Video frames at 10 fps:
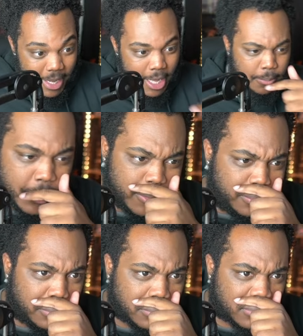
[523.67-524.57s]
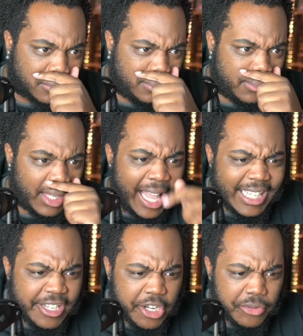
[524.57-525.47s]
out, but I
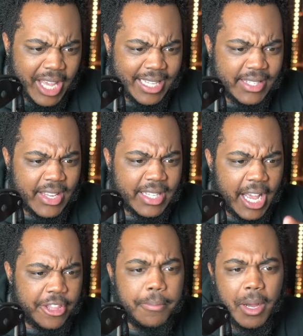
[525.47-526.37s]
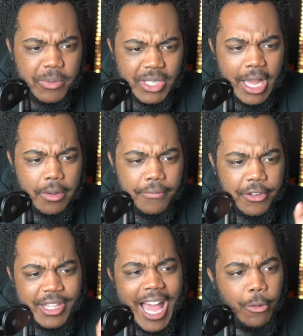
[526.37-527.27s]
thought Josuke had to send other bubbles out for
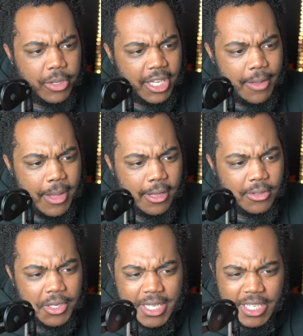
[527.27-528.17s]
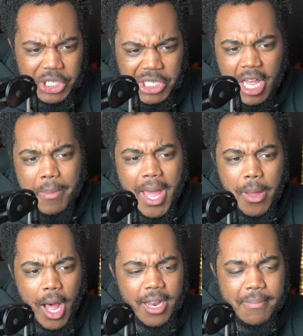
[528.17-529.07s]
that one to come out. So does it just come out
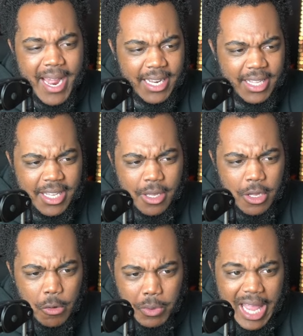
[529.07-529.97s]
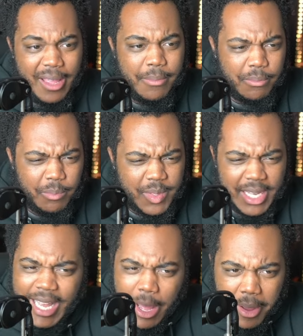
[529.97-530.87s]
automatically without him
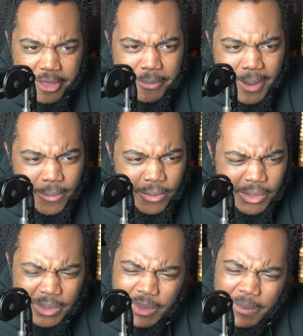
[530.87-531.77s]
sending out other bubbles?